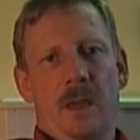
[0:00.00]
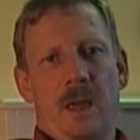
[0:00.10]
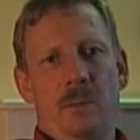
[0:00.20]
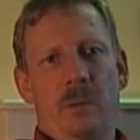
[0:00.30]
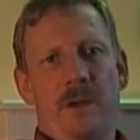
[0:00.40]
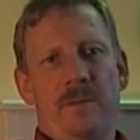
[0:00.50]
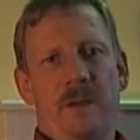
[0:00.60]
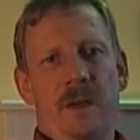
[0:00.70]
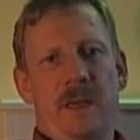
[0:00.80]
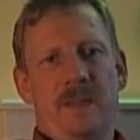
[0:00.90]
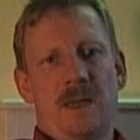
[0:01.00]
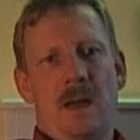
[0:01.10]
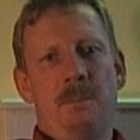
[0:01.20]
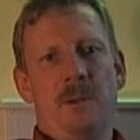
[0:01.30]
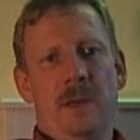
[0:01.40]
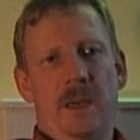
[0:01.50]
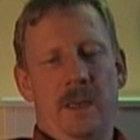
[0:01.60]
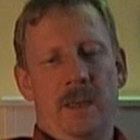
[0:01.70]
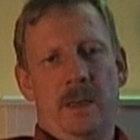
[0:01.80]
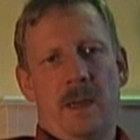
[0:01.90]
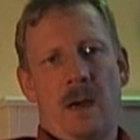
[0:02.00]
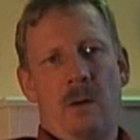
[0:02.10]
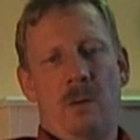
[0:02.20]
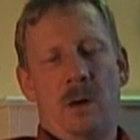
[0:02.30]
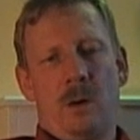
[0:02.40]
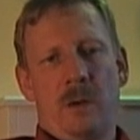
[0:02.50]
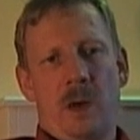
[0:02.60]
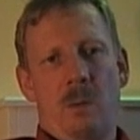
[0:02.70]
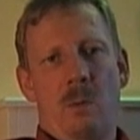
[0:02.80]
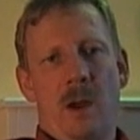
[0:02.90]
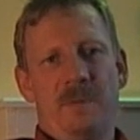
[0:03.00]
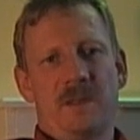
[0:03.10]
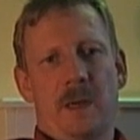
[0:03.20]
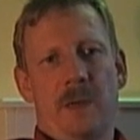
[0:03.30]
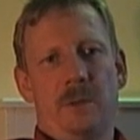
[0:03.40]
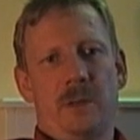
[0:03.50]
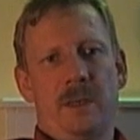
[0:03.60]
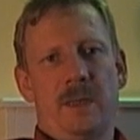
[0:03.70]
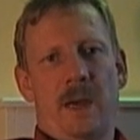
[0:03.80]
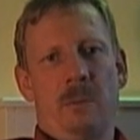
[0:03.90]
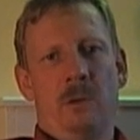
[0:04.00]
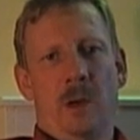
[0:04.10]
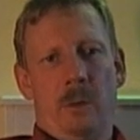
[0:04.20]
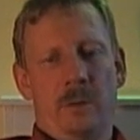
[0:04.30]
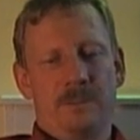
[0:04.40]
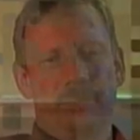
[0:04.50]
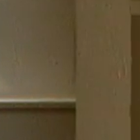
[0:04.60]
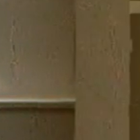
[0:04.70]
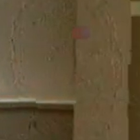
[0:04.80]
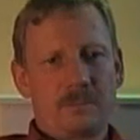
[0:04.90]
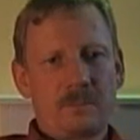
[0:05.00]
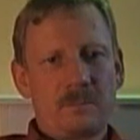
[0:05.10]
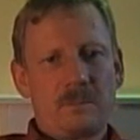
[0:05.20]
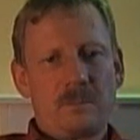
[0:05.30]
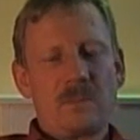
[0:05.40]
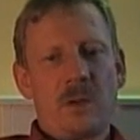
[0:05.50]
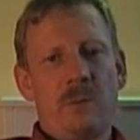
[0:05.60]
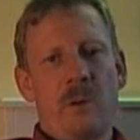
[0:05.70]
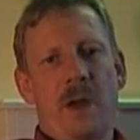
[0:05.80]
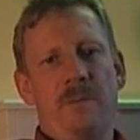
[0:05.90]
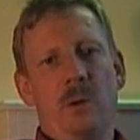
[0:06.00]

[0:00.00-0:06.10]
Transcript: And we have an example in on our website you can download to have a